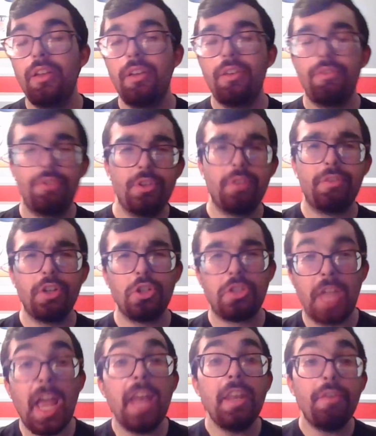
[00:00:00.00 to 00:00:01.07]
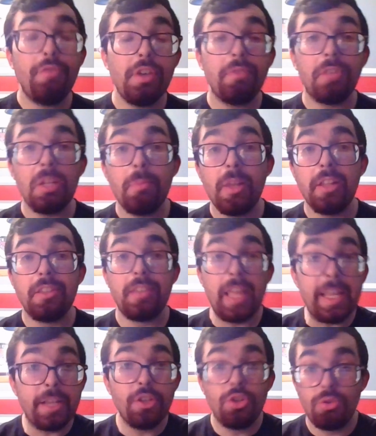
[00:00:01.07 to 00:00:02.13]
for the first 10 to 15 minutes, they
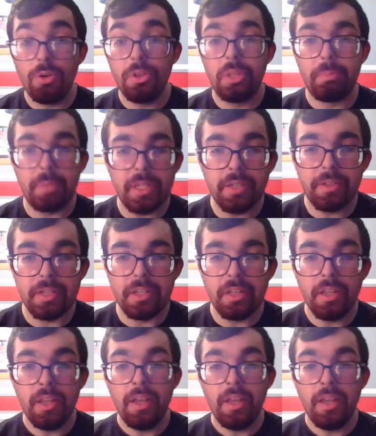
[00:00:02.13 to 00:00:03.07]
controlled the period.